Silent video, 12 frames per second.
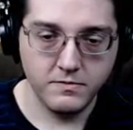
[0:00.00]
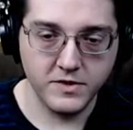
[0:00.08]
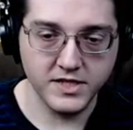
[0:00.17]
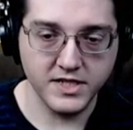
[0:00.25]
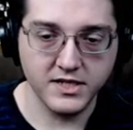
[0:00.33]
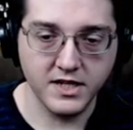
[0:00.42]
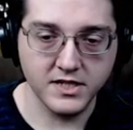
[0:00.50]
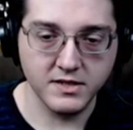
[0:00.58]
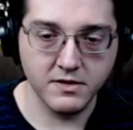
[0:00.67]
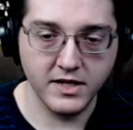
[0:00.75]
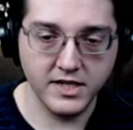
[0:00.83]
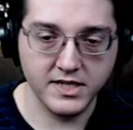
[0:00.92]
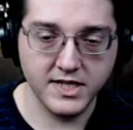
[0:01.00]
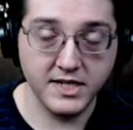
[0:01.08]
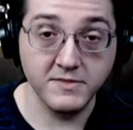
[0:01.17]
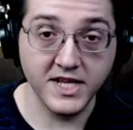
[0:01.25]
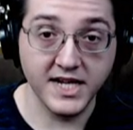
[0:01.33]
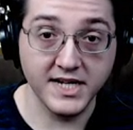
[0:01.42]
Because it does, it
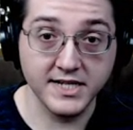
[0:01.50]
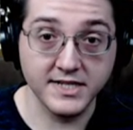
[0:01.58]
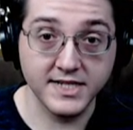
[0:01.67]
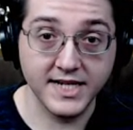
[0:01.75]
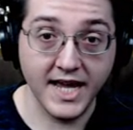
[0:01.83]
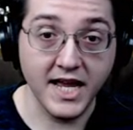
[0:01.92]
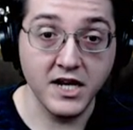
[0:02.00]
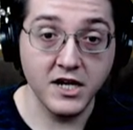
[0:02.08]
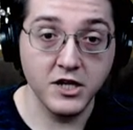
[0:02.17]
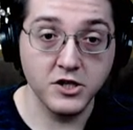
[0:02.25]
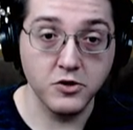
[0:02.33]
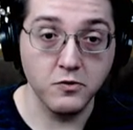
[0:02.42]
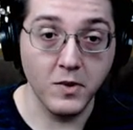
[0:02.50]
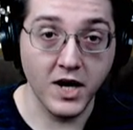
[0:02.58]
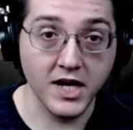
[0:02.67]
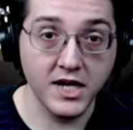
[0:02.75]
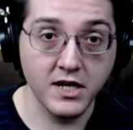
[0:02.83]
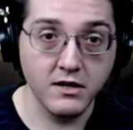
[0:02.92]
seems that it is 10 to
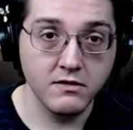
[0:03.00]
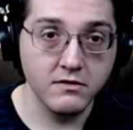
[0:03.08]
1.